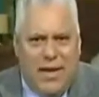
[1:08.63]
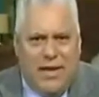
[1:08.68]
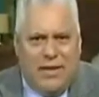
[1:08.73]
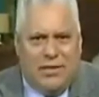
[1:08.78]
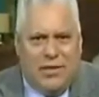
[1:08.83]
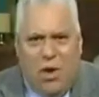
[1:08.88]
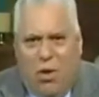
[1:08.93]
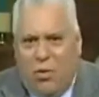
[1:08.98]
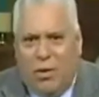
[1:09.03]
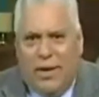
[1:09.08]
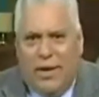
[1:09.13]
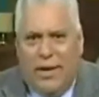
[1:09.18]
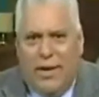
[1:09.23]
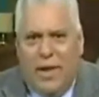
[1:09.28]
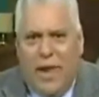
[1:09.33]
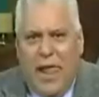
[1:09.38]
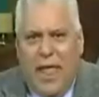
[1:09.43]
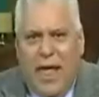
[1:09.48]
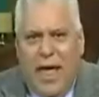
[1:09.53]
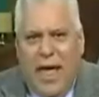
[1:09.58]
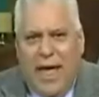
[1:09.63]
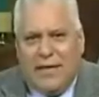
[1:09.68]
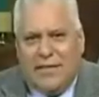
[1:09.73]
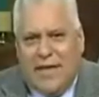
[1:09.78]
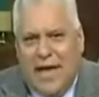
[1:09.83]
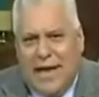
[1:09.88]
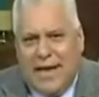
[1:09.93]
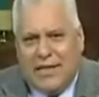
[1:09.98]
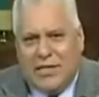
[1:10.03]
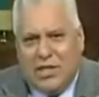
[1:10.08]
Tony has
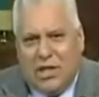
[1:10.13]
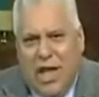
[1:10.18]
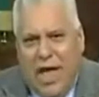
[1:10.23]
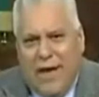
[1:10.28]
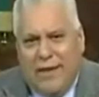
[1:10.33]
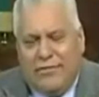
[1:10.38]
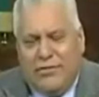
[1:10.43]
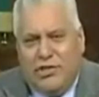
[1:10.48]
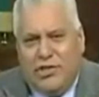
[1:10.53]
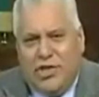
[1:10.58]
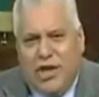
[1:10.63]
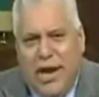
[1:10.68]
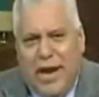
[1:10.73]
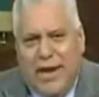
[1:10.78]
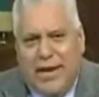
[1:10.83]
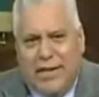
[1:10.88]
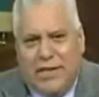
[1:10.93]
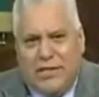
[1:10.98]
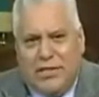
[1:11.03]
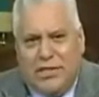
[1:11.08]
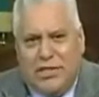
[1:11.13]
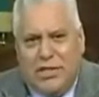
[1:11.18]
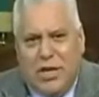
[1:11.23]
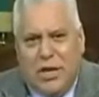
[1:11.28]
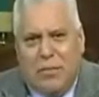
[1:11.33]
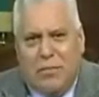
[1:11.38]
had his life changed